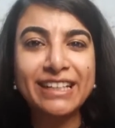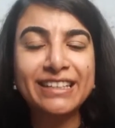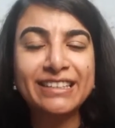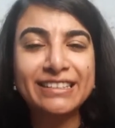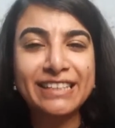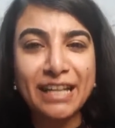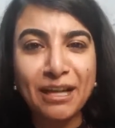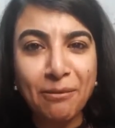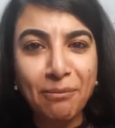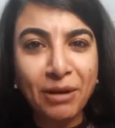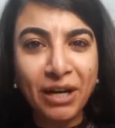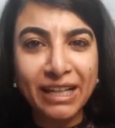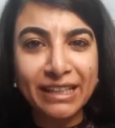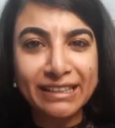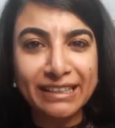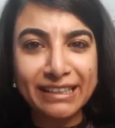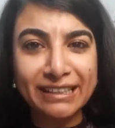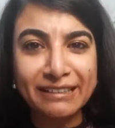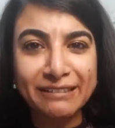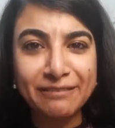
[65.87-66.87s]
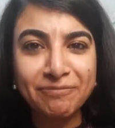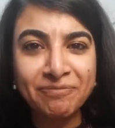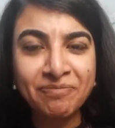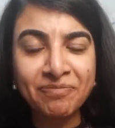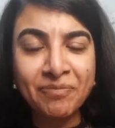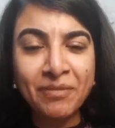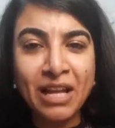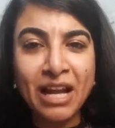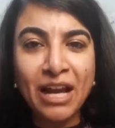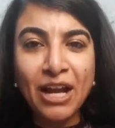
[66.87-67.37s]
day by day.
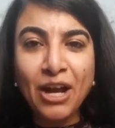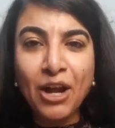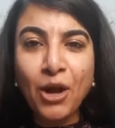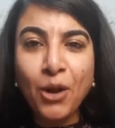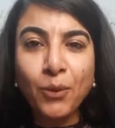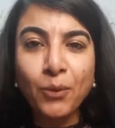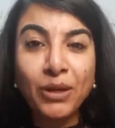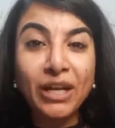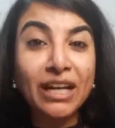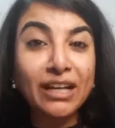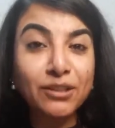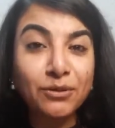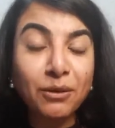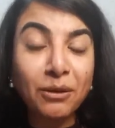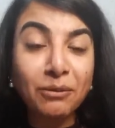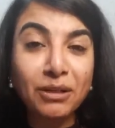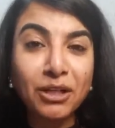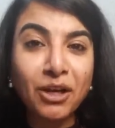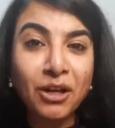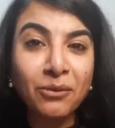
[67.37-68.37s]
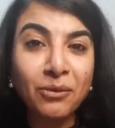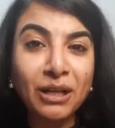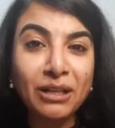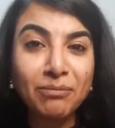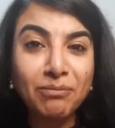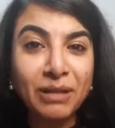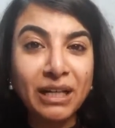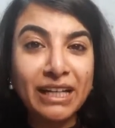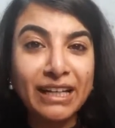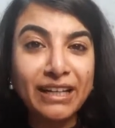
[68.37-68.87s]
We at Women on
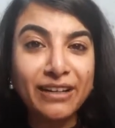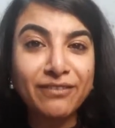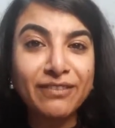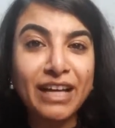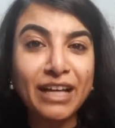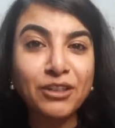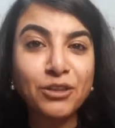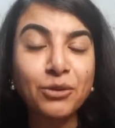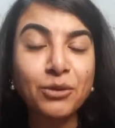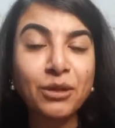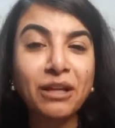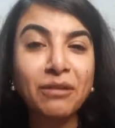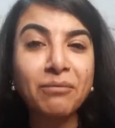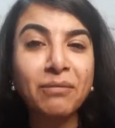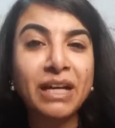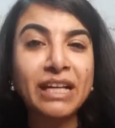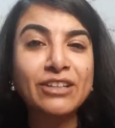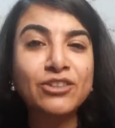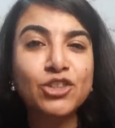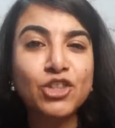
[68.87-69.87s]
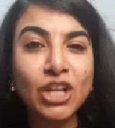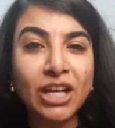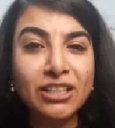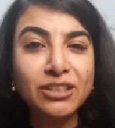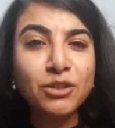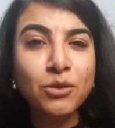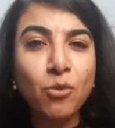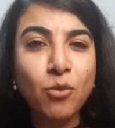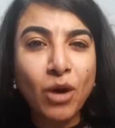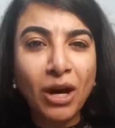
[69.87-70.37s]
Wealth believe that you can make
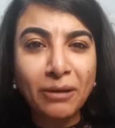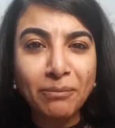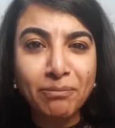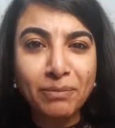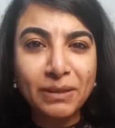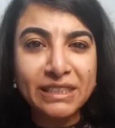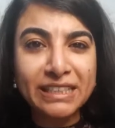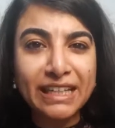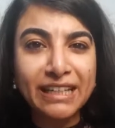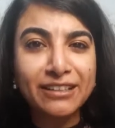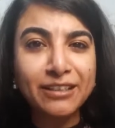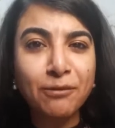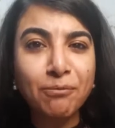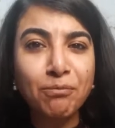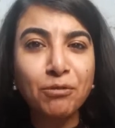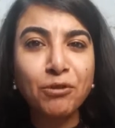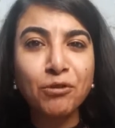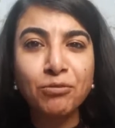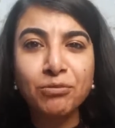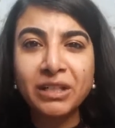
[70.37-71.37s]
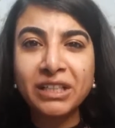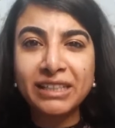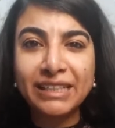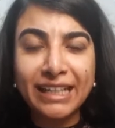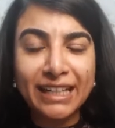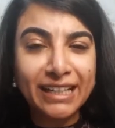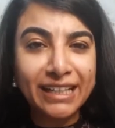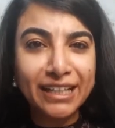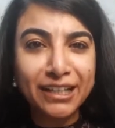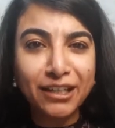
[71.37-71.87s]
just 1% improvement
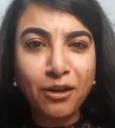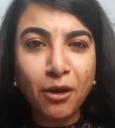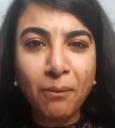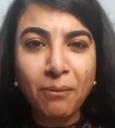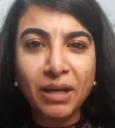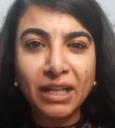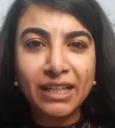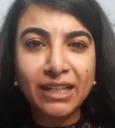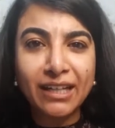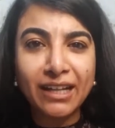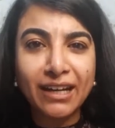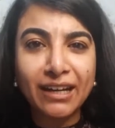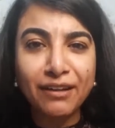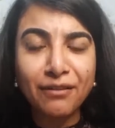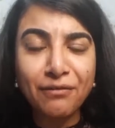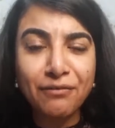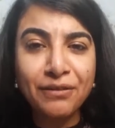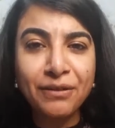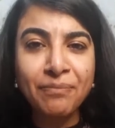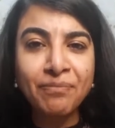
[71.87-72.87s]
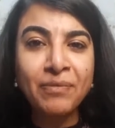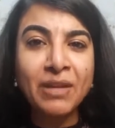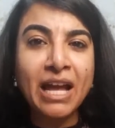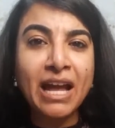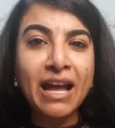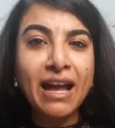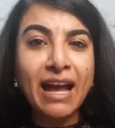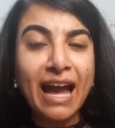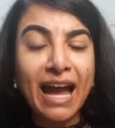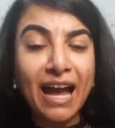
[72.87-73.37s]
daily in your money life
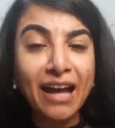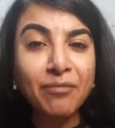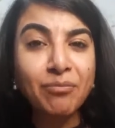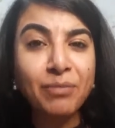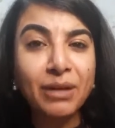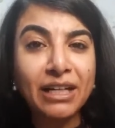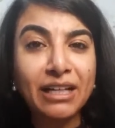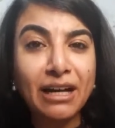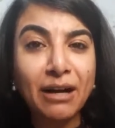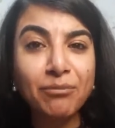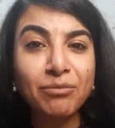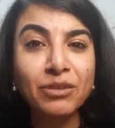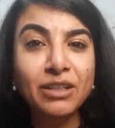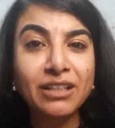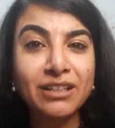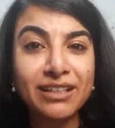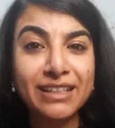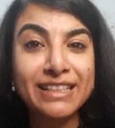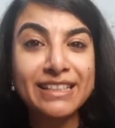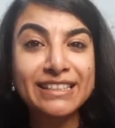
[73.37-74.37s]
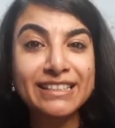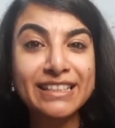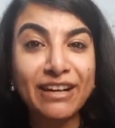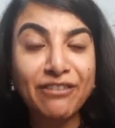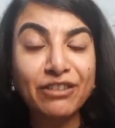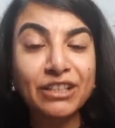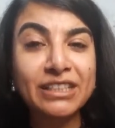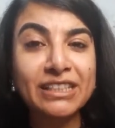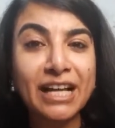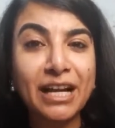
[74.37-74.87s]
and become
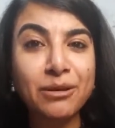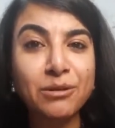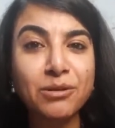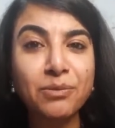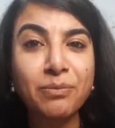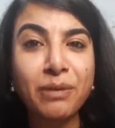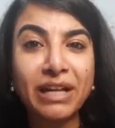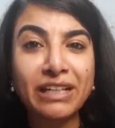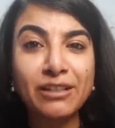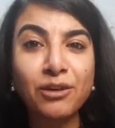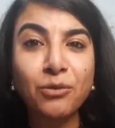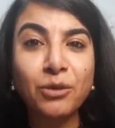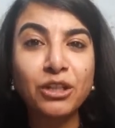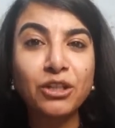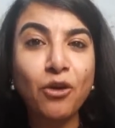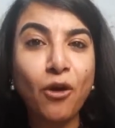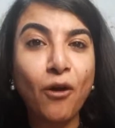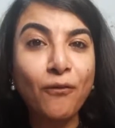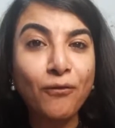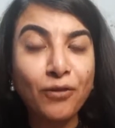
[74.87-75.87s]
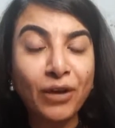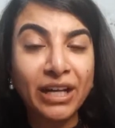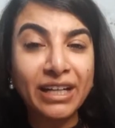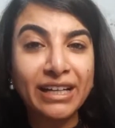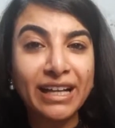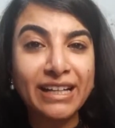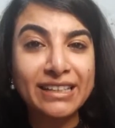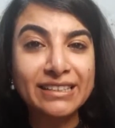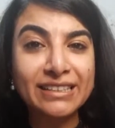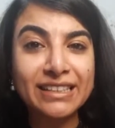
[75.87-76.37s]
37 times better with your
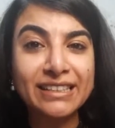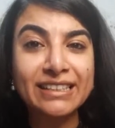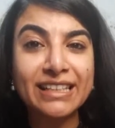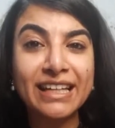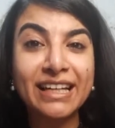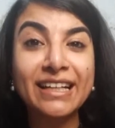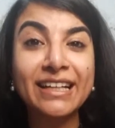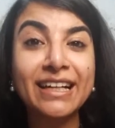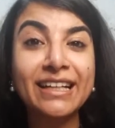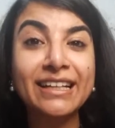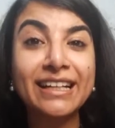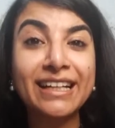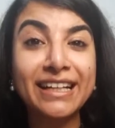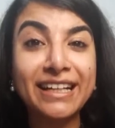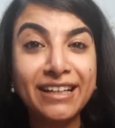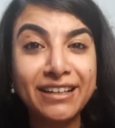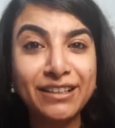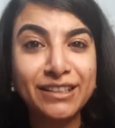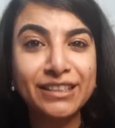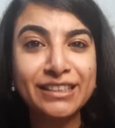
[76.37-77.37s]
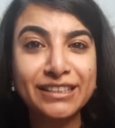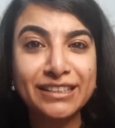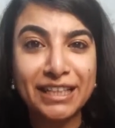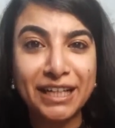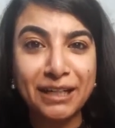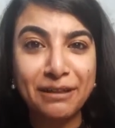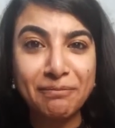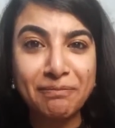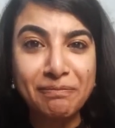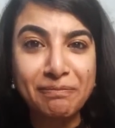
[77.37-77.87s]
finances in an year's
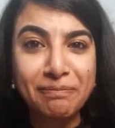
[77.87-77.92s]
time.